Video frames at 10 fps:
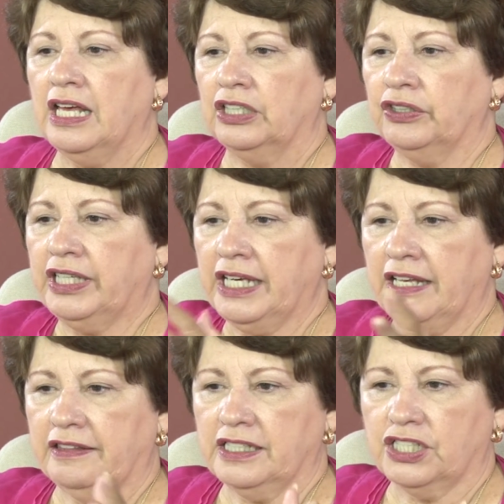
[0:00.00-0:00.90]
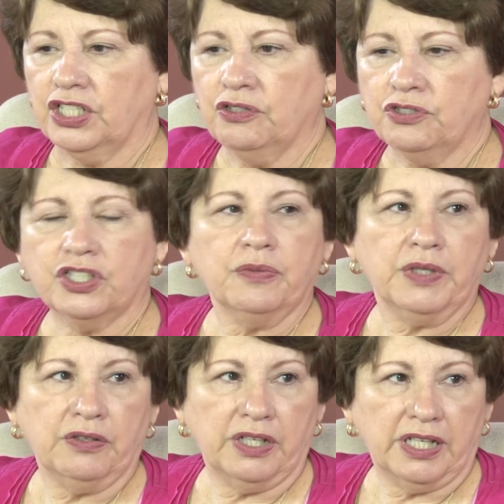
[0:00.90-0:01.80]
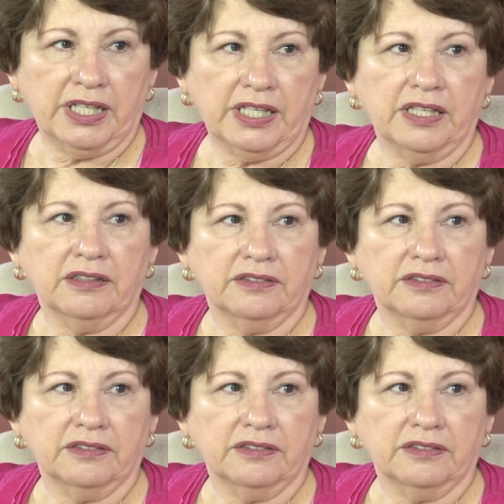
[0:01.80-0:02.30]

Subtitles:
looking at this huge community